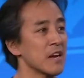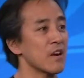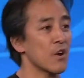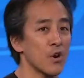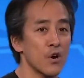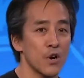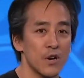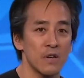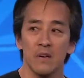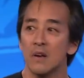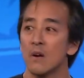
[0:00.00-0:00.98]
heard
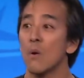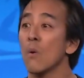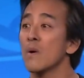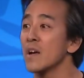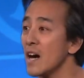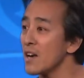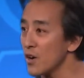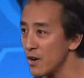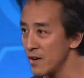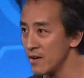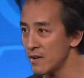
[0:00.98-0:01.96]
or not heard,
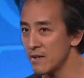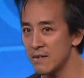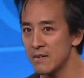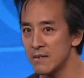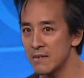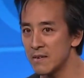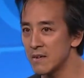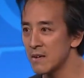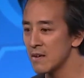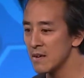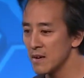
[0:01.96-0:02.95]

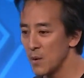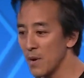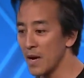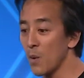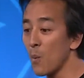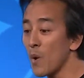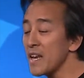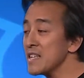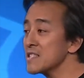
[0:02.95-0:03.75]
right? What is the